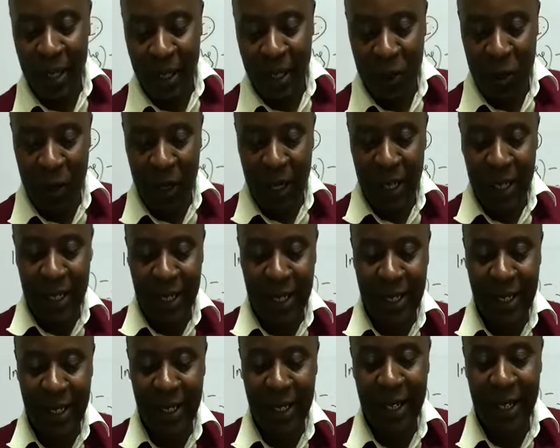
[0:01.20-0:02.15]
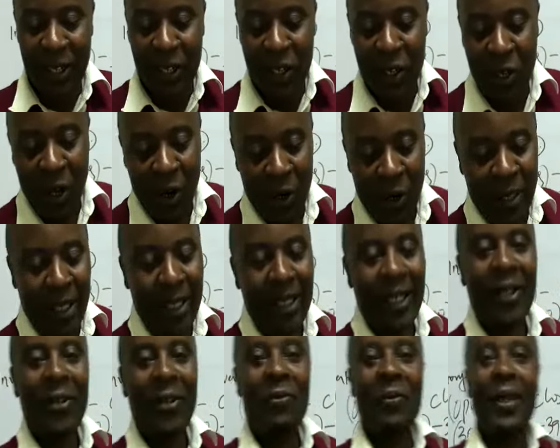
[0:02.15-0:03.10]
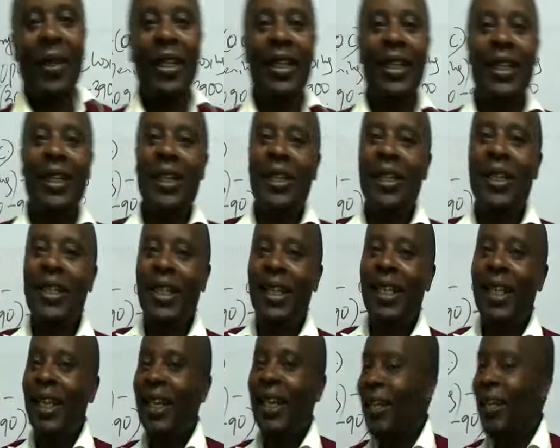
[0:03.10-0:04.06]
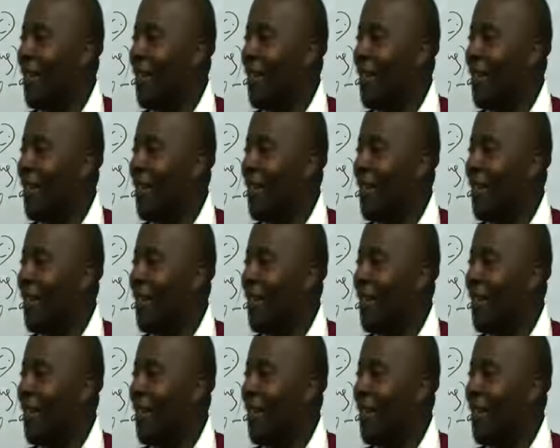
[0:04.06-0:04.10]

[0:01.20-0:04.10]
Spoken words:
Good. Now, ladies and gentlemen, listen and